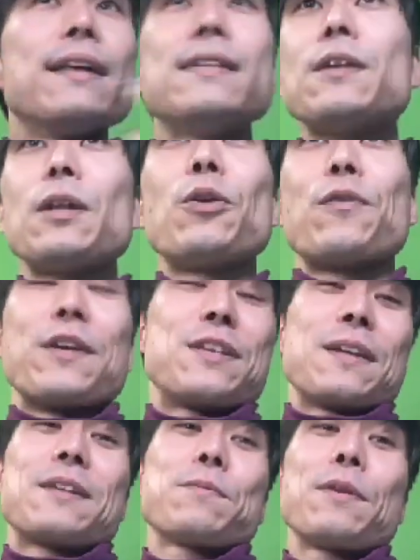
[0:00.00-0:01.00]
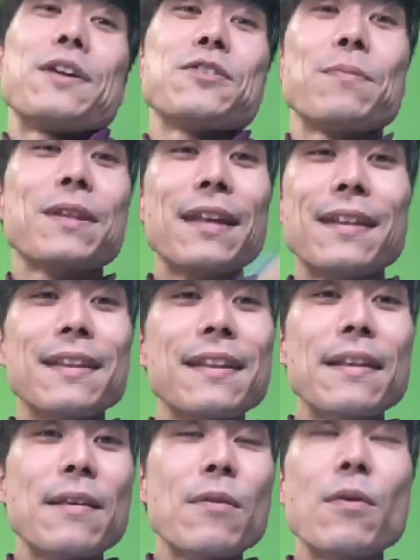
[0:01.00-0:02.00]
It's a lot of explanation. But
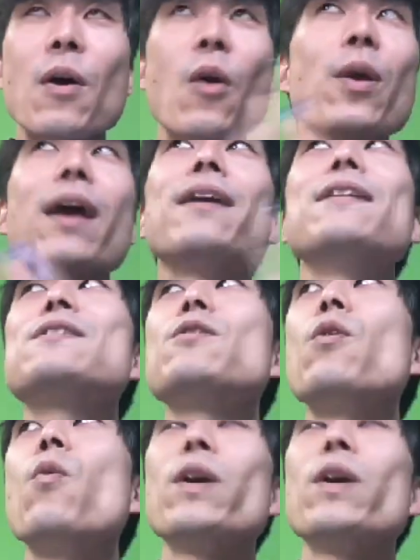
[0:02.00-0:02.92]
then, okay, so